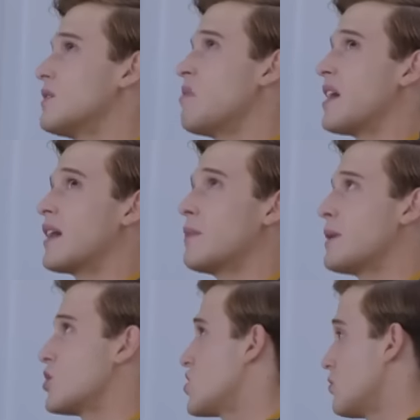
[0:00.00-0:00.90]
we could like kind
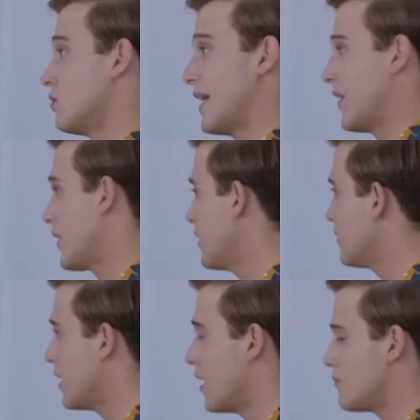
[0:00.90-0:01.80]
of pick a general
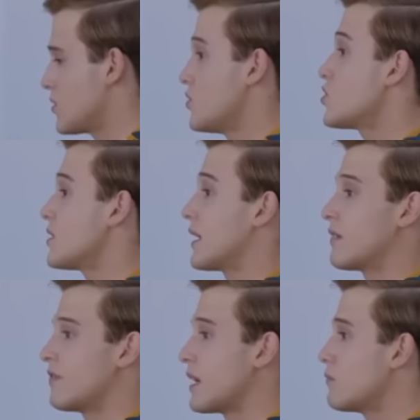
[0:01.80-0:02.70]
area. Um, so usually
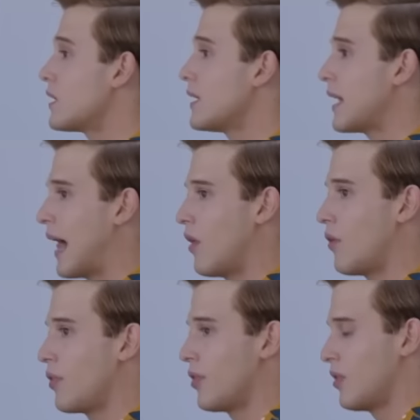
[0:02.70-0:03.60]
like family,
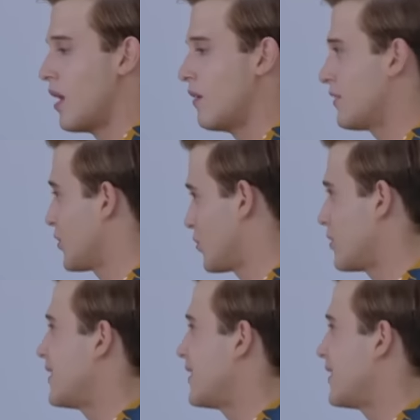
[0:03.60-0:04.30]
health, love, and